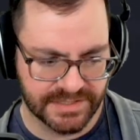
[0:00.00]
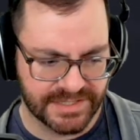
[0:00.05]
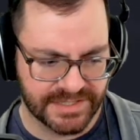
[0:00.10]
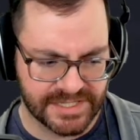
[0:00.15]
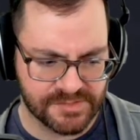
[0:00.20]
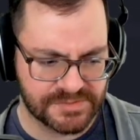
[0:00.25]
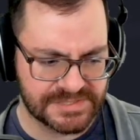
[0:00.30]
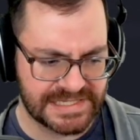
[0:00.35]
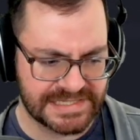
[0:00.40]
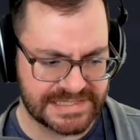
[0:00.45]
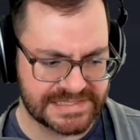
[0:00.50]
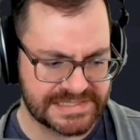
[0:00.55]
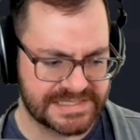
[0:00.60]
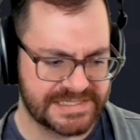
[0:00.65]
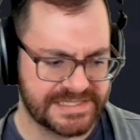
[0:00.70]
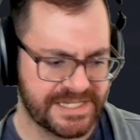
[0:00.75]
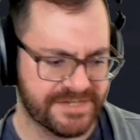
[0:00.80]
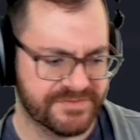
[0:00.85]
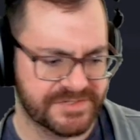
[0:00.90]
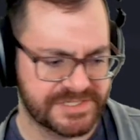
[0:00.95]
It was like
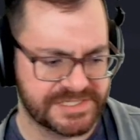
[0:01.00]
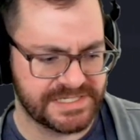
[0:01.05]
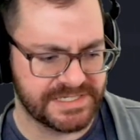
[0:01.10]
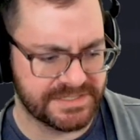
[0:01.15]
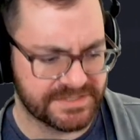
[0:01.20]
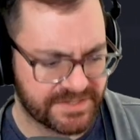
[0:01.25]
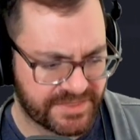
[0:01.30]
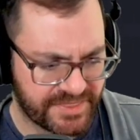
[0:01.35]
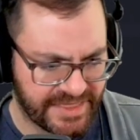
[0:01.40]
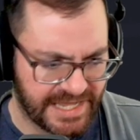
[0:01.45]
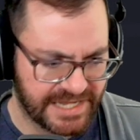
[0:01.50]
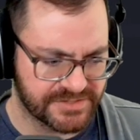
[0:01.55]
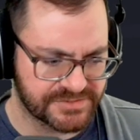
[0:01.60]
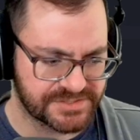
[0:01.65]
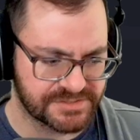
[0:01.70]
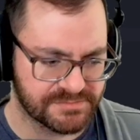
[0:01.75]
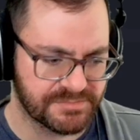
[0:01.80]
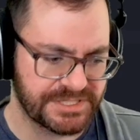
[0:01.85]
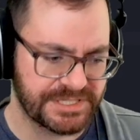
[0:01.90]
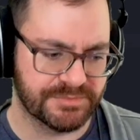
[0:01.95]

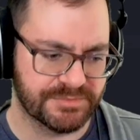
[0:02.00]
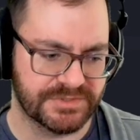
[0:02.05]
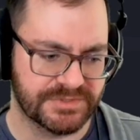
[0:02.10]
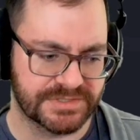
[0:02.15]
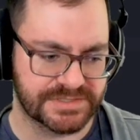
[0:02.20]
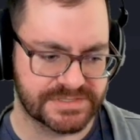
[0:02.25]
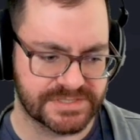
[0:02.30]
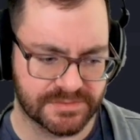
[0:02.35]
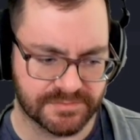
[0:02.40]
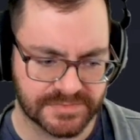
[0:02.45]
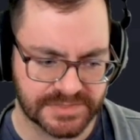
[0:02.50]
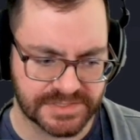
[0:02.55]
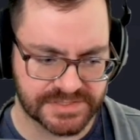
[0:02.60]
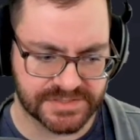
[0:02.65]
17,000 people or something.